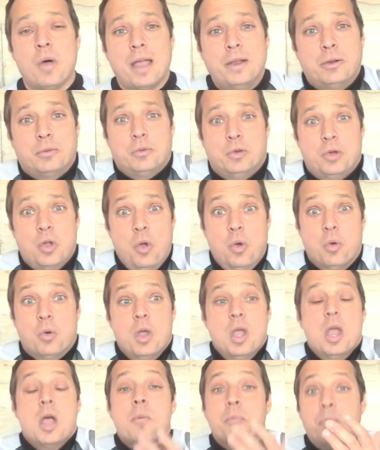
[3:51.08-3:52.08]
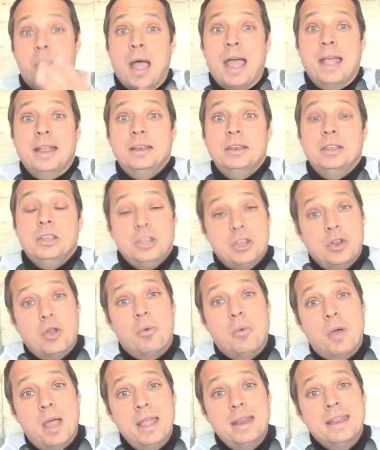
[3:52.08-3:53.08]
I don't know. But you know
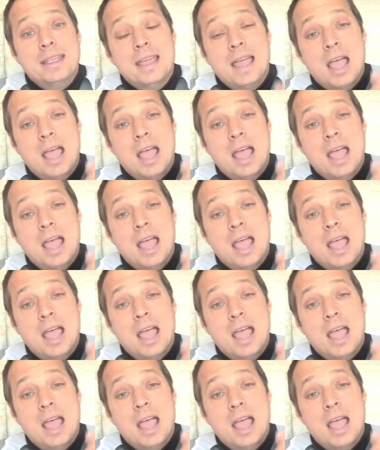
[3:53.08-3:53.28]
what?